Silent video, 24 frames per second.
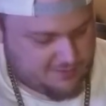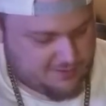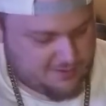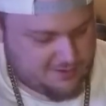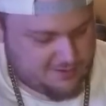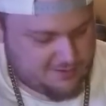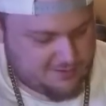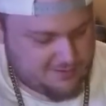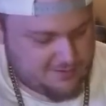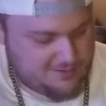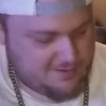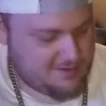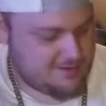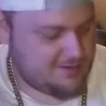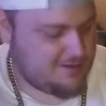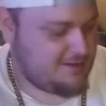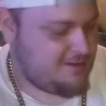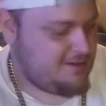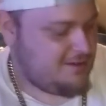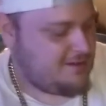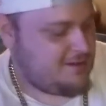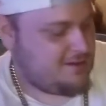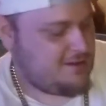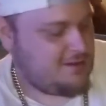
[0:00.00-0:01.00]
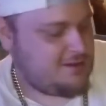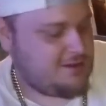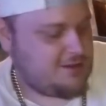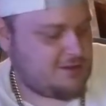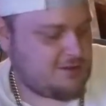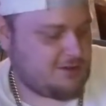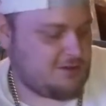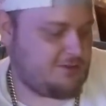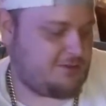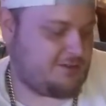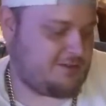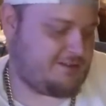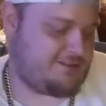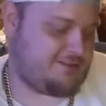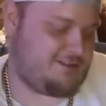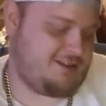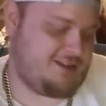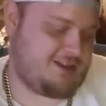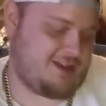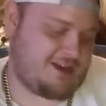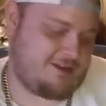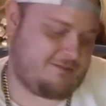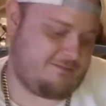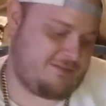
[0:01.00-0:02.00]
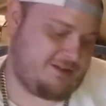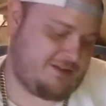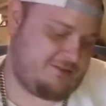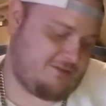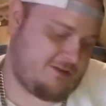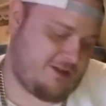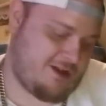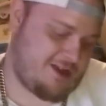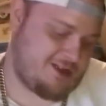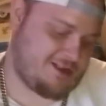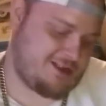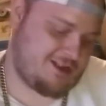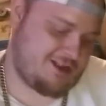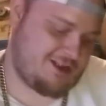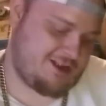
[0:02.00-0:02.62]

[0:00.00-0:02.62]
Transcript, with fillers: Yeah. Joel thinks he got a big watch.